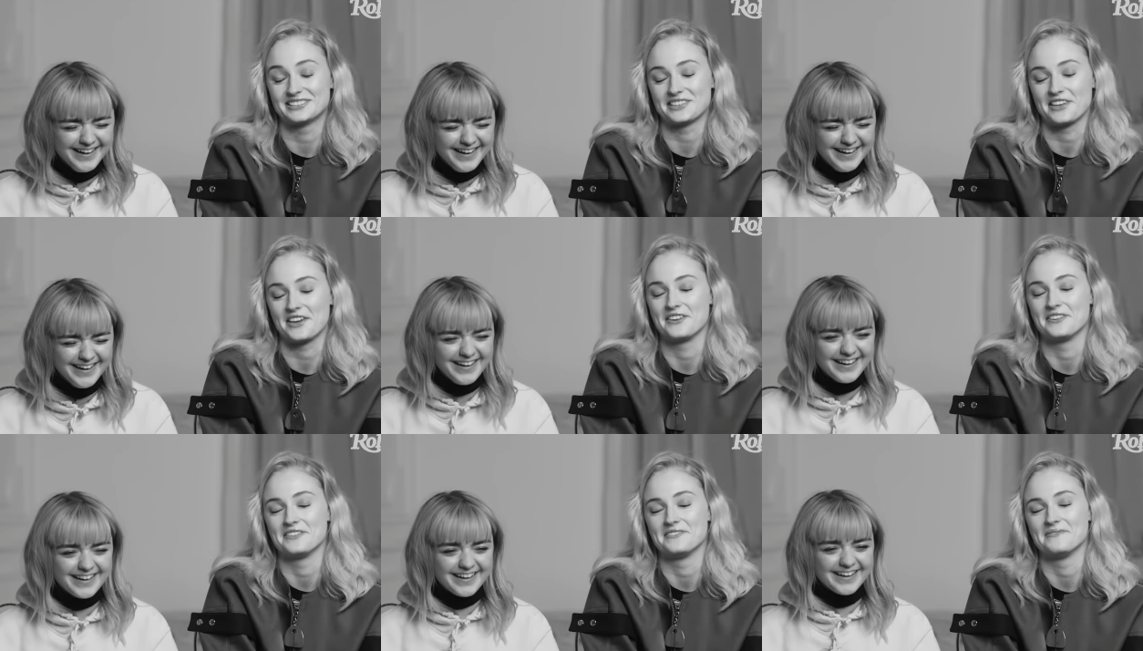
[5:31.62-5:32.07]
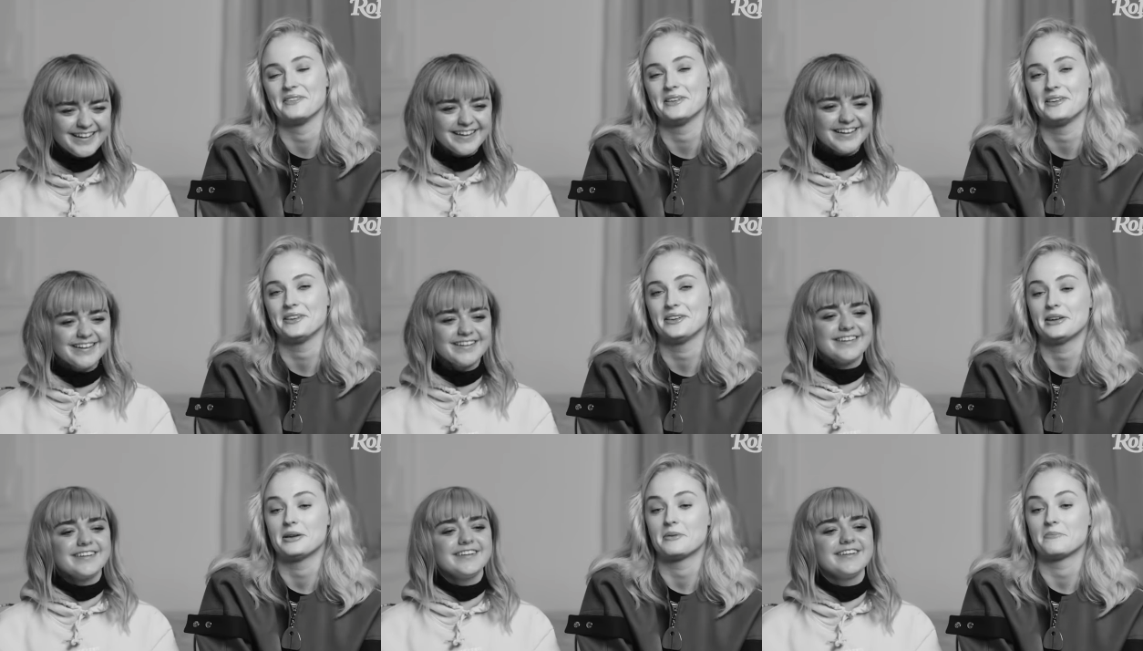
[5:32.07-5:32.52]
Speaker 1: so,
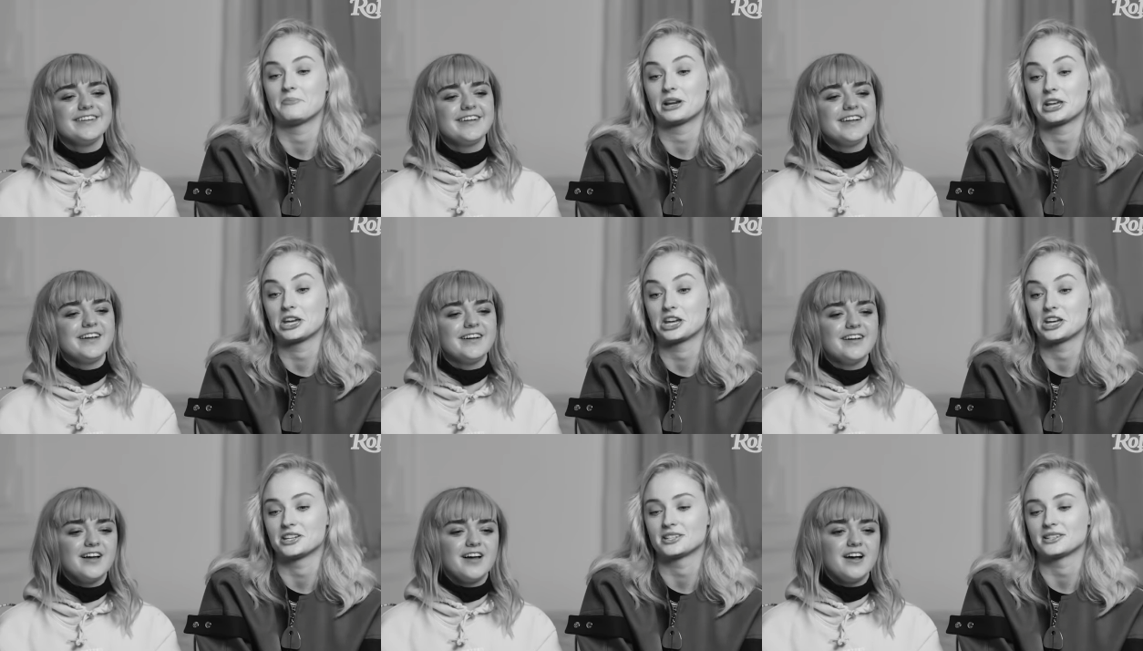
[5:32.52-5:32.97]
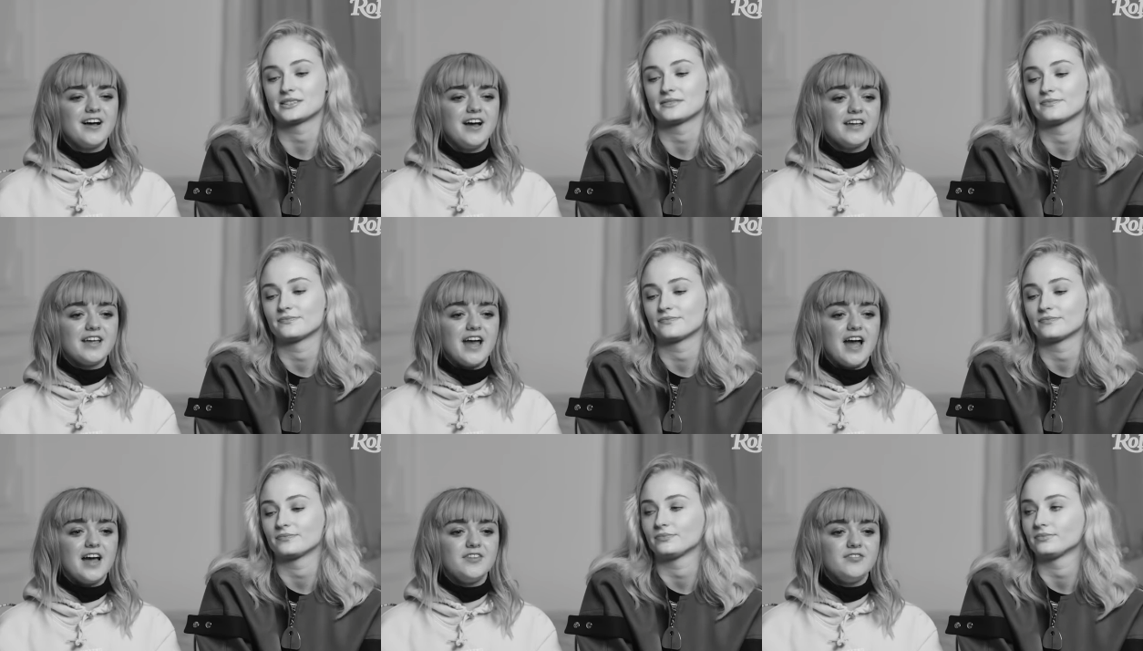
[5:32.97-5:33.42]
pretty good.
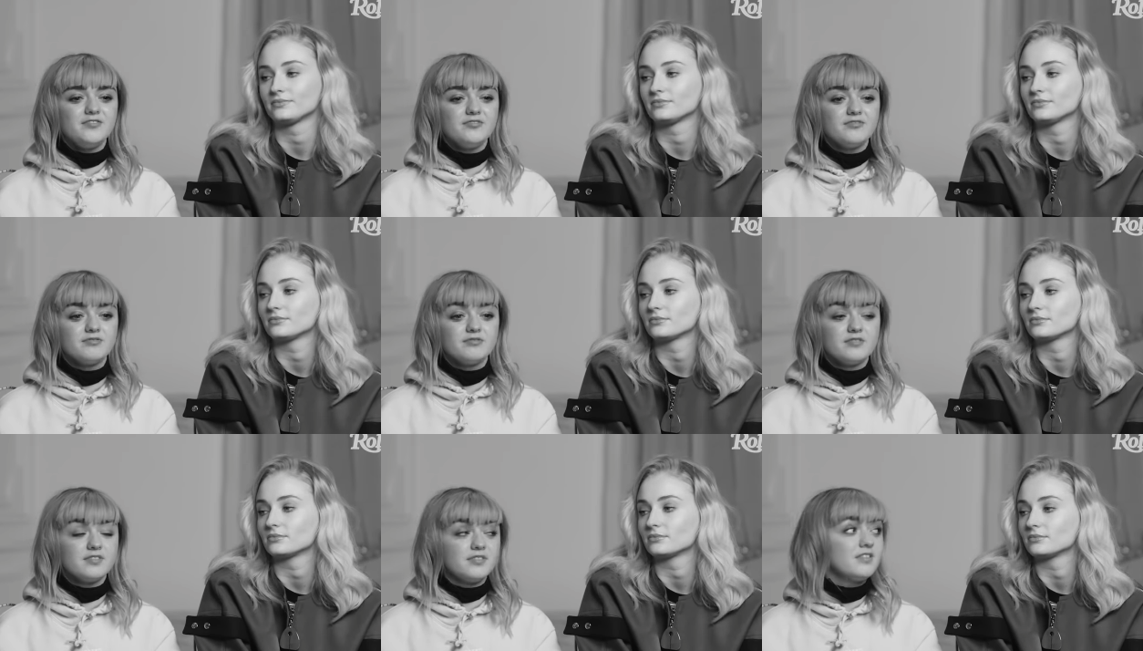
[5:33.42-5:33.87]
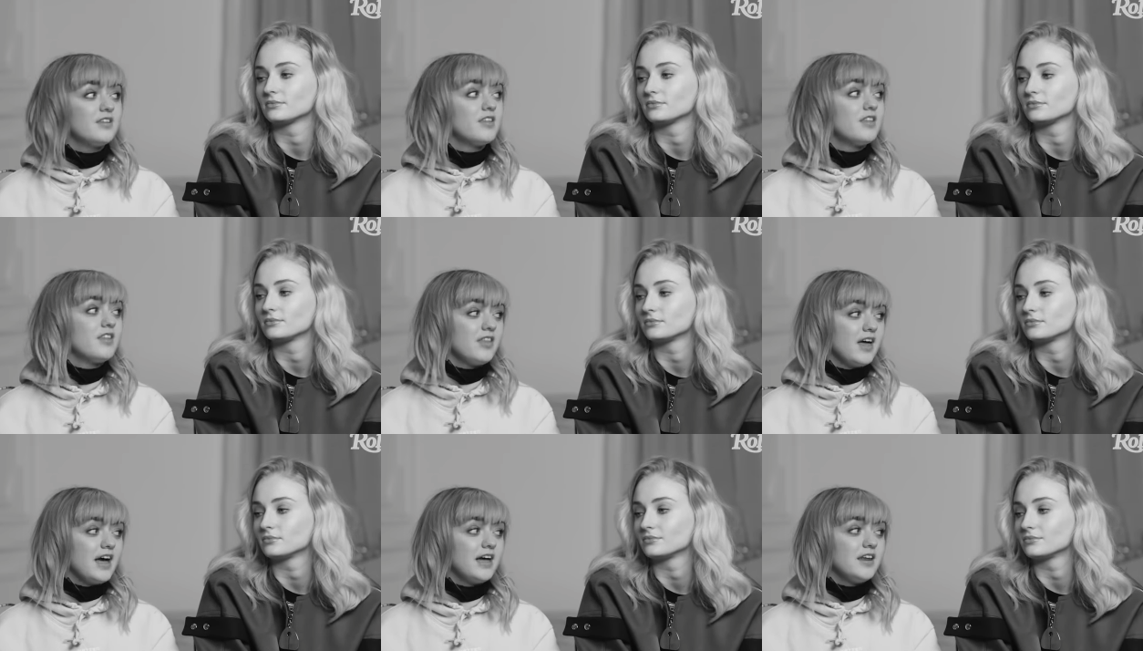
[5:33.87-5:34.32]
Again,
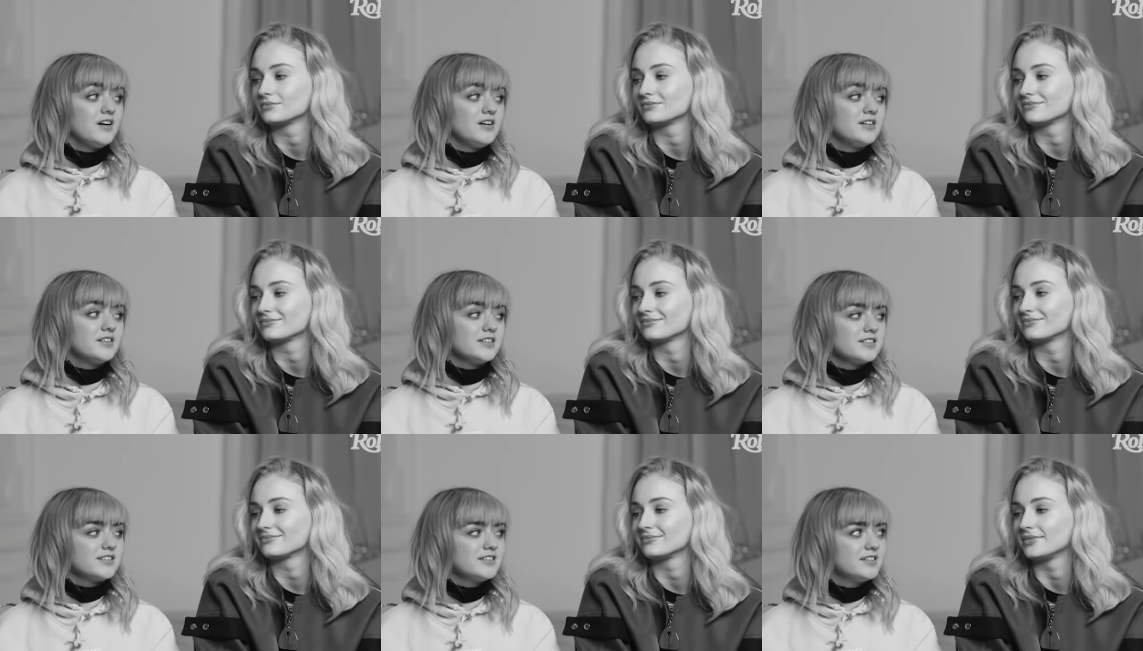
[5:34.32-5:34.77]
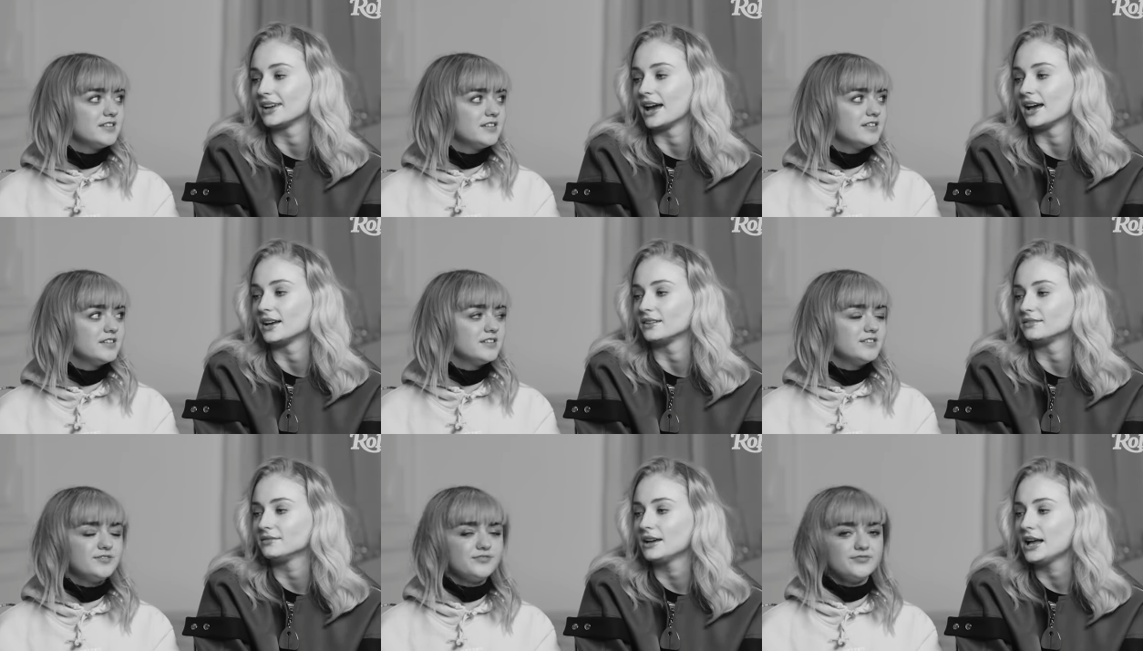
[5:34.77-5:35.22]
their loss.
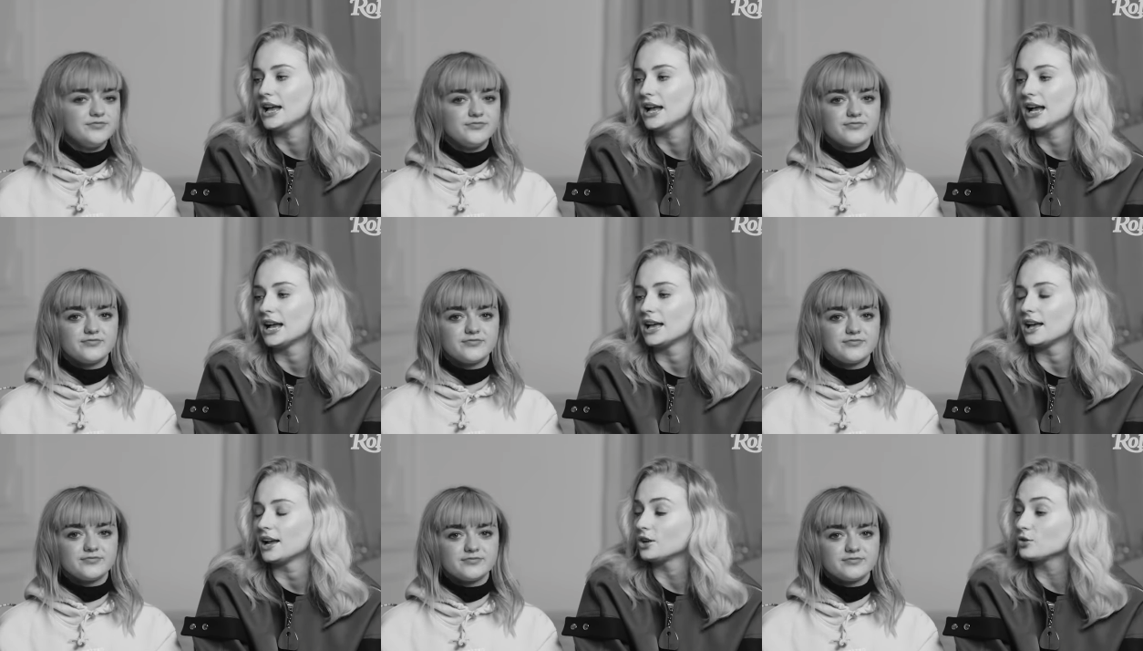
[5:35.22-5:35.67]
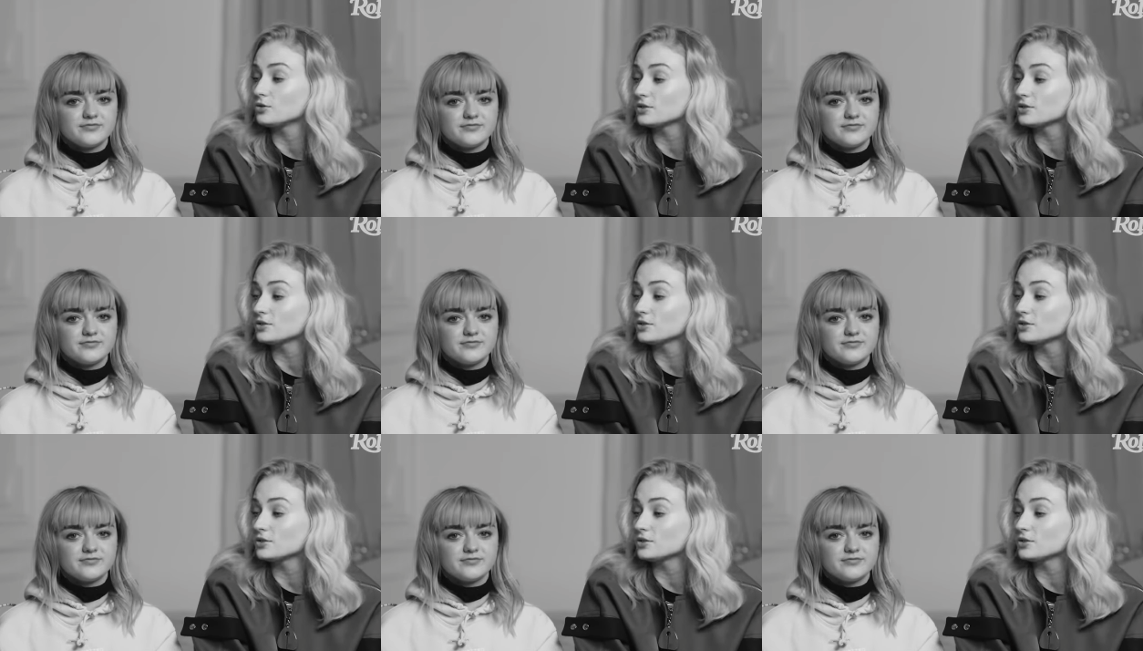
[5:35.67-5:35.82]
Yeah. I